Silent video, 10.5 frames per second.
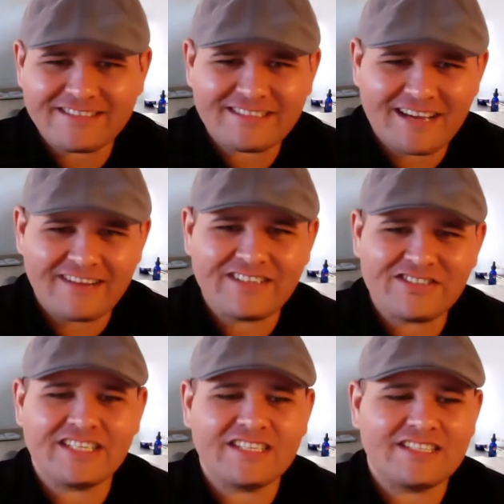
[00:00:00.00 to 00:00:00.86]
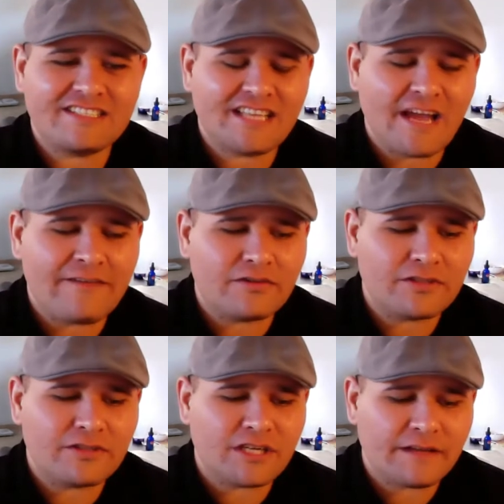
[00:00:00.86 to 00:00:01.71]
kind of interesting to see the
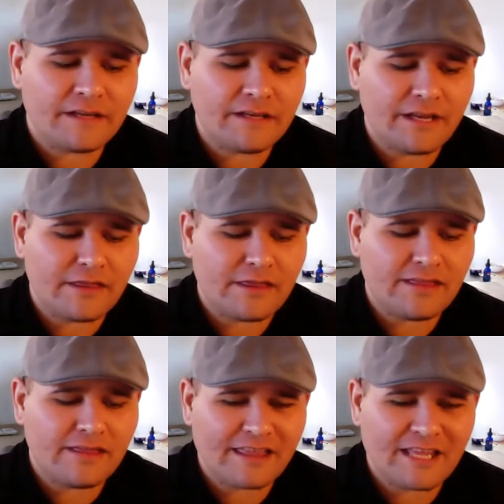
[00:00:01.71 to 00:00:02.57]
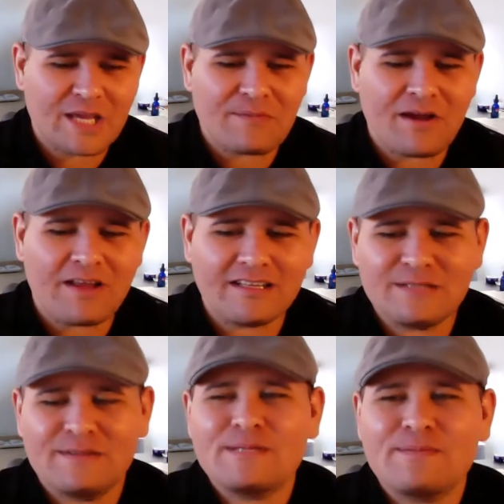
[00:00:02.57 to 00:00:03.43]
evolution of it, and like thinking beyond it.
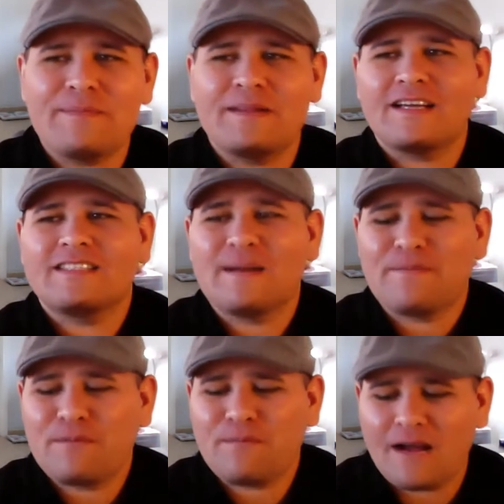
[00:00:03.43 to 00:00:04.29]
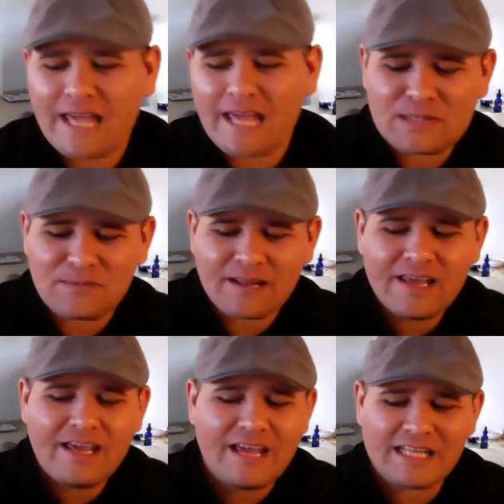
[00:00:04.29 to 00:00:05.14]
This might be like a separate podcast, but
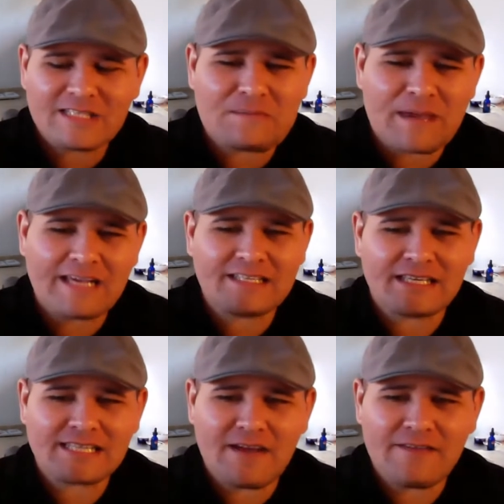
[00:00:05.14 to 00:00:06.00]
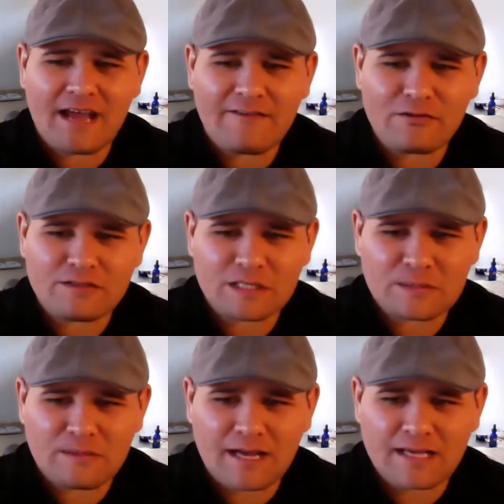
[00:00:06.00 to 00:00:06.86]
it's amazing because I have the iPhone 6
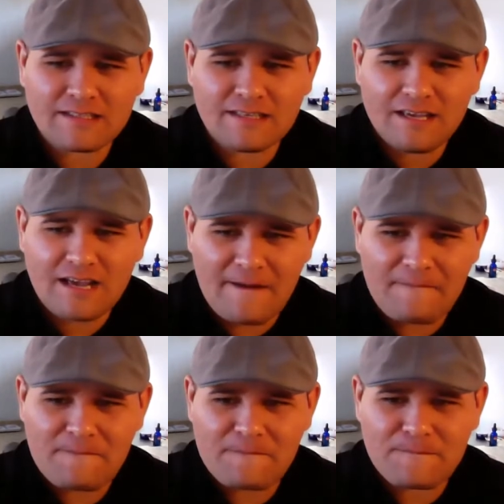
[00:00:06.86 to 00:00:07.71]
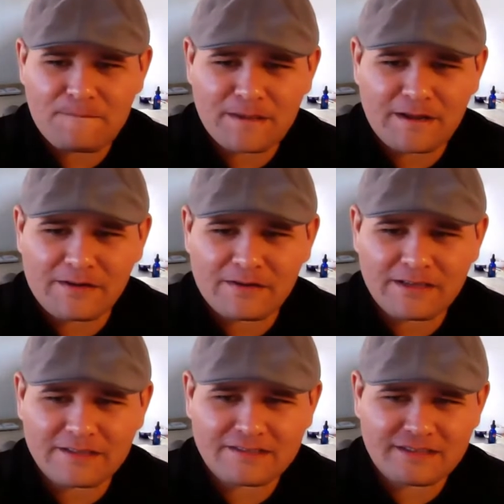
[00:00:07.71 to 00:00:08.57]
Plus. I have,
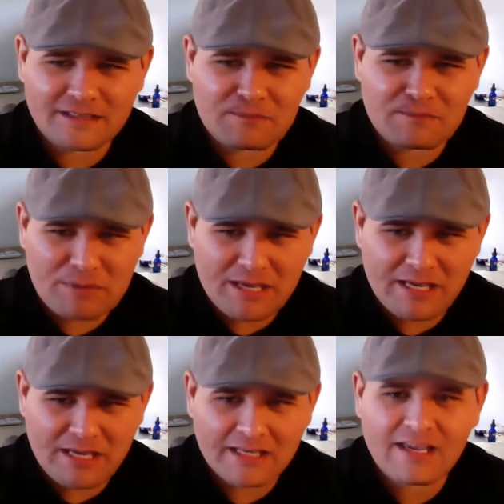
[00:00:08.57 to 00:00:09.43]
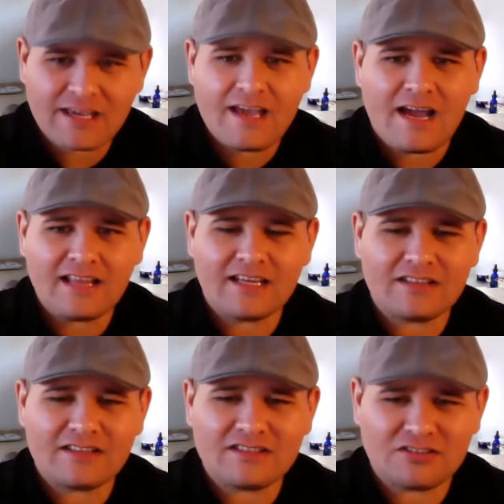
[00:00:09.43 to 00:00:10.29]
it's big. I like
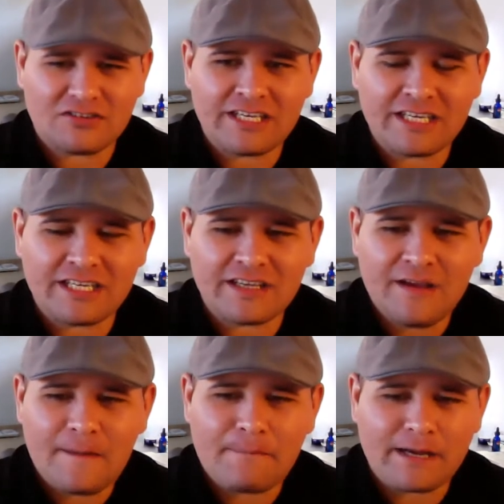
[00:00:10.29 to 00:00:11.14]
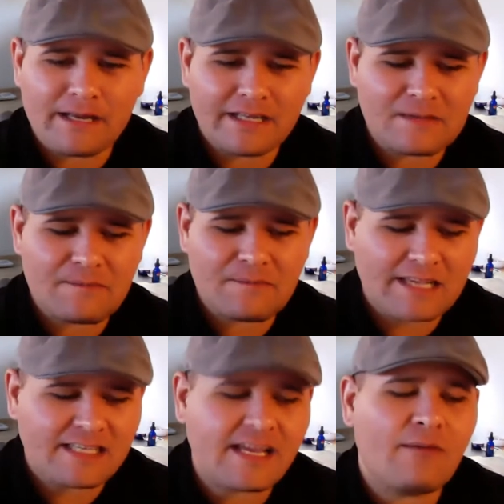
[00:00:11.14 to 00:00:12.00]
the screen, but it's
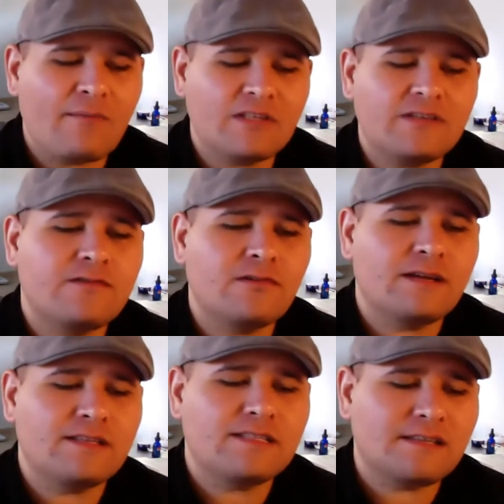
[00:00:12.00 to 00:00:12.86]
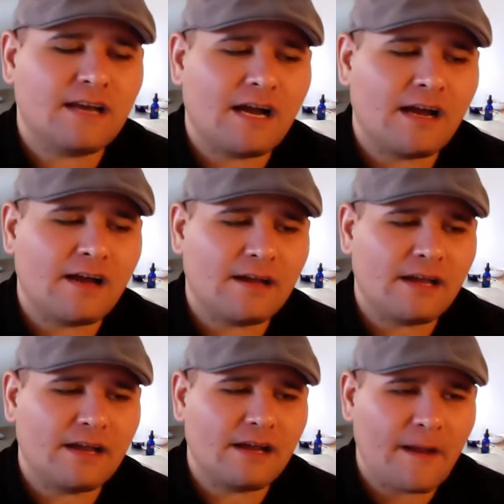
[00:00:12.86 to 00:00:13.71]
amazing how much influence
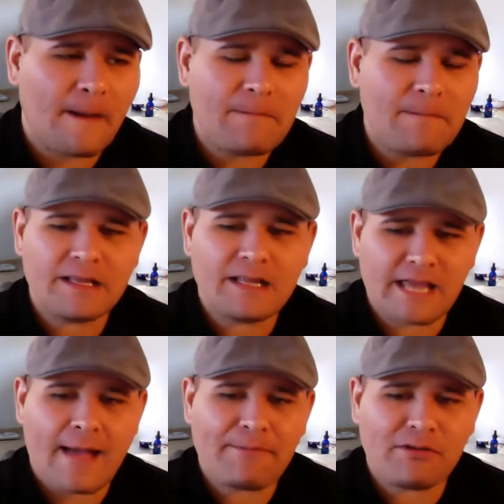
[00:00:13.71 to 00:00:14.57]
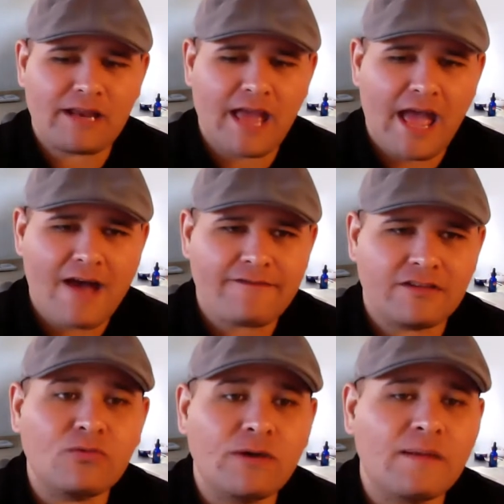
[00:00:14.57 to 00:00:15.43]
a company like Apple can have on
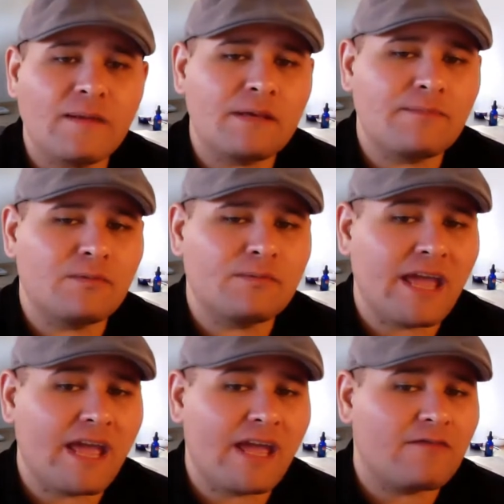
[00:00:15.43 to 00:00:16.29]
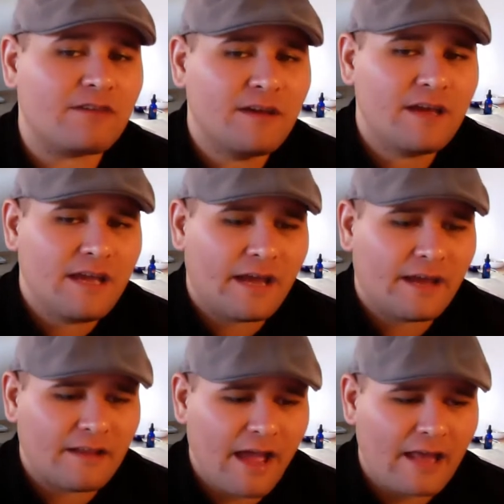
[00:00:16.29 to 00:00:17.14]
the way that people behave,
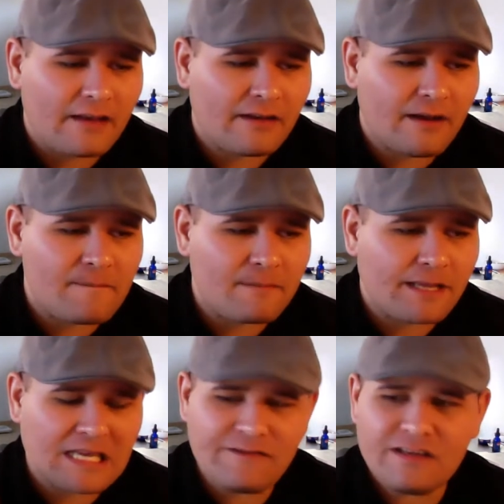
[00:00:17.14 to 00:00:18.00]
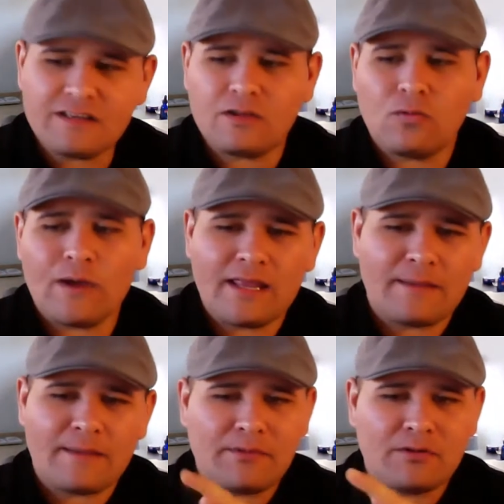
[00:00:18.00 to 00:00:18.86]
and like even the way
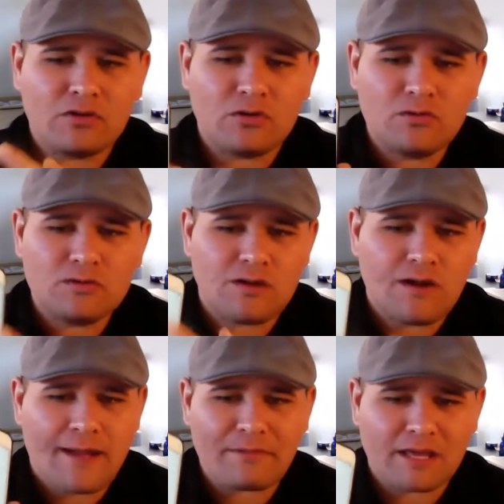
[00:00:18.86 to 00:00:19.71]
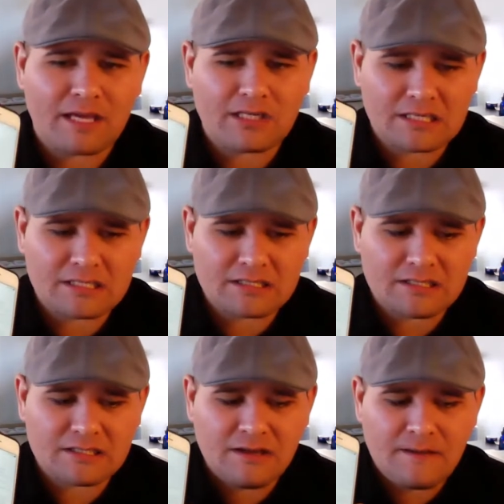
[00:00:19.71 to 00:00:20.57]
that people use their applications.